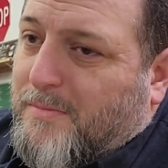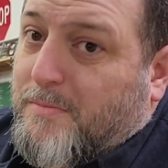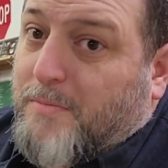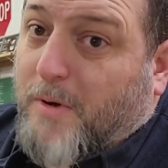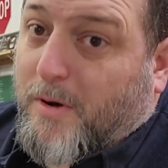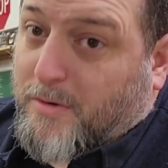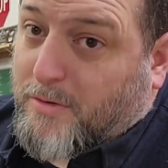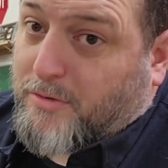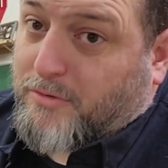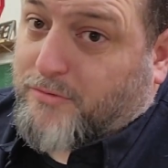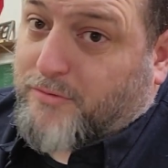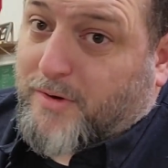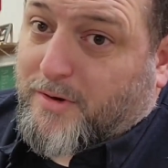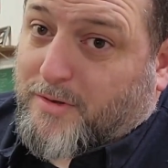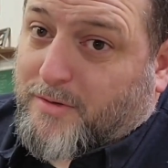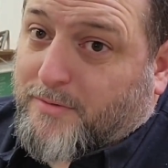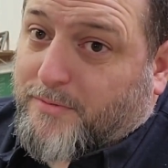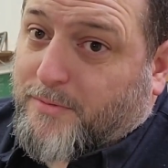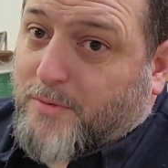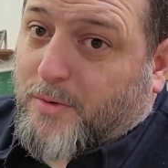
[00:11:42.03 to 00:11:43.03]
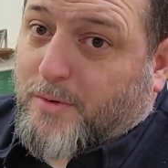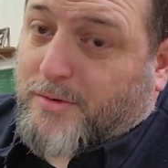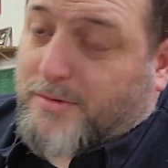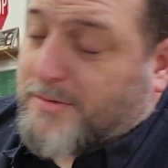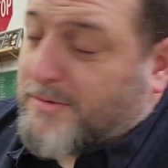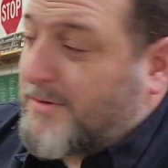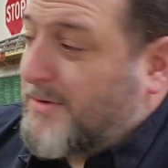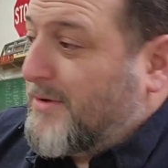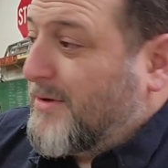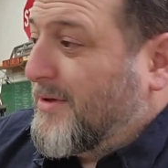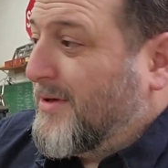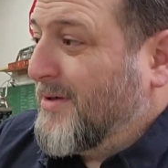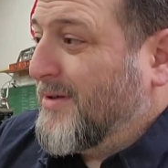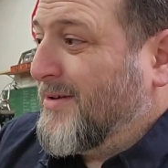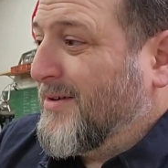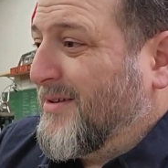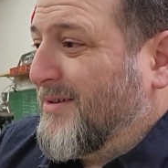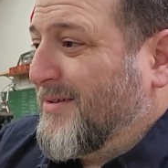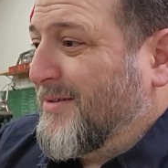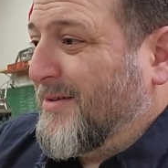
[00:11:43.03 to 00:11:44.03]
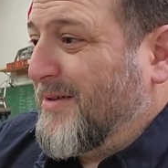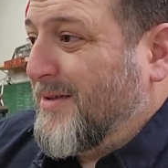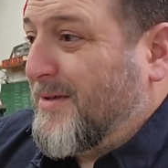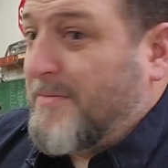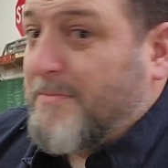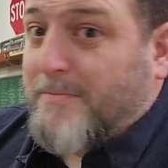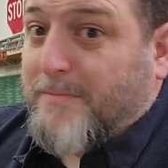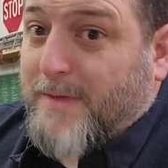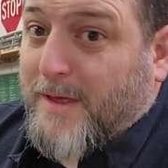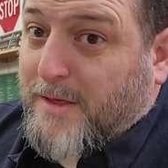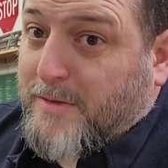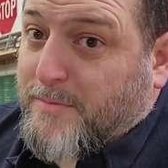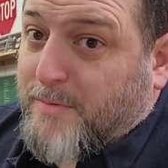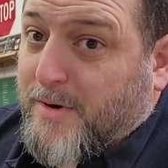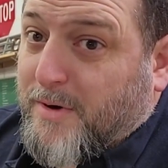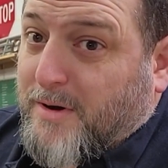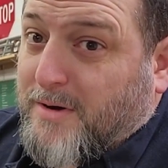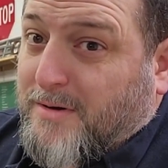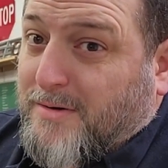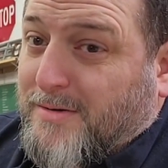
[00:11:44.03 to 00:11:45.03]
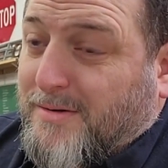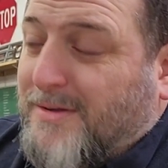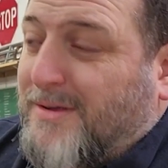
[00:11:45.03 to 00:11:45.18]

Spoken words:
Borrowed trailer, of course. Thanks, Brandon.